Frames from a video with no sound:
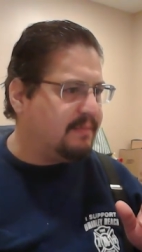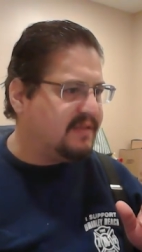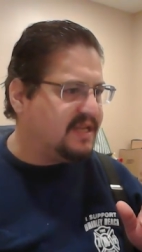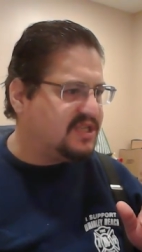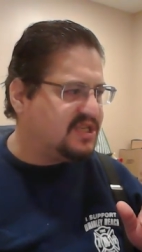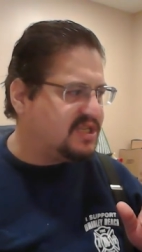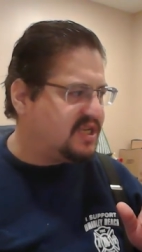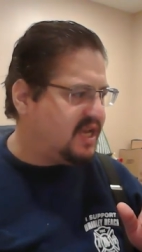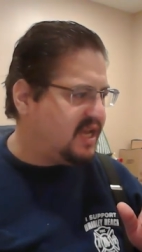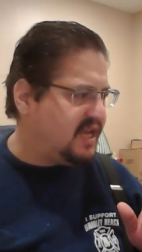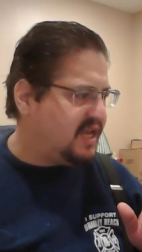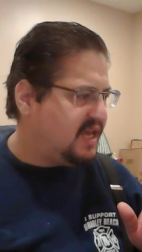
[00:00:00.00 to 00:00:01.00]
Let's
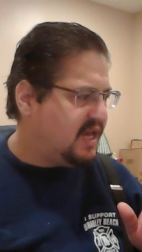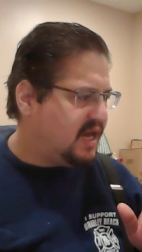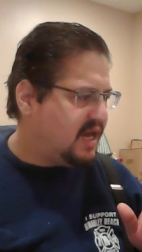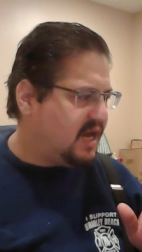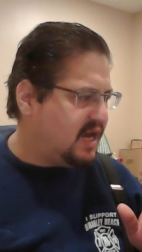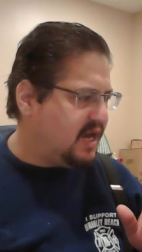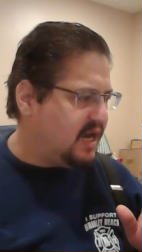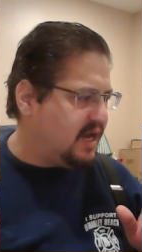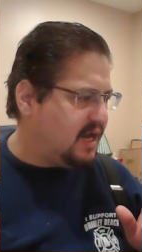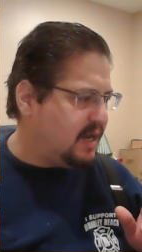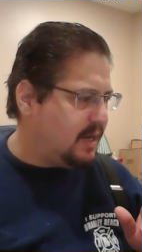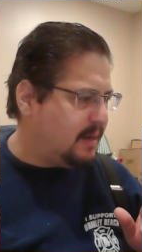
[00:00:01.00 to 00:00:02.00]
see.
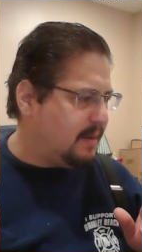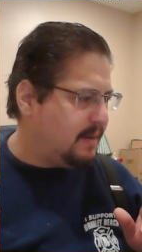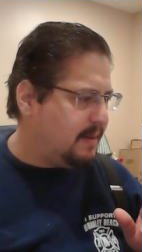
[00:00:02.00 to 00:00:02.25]
Uh,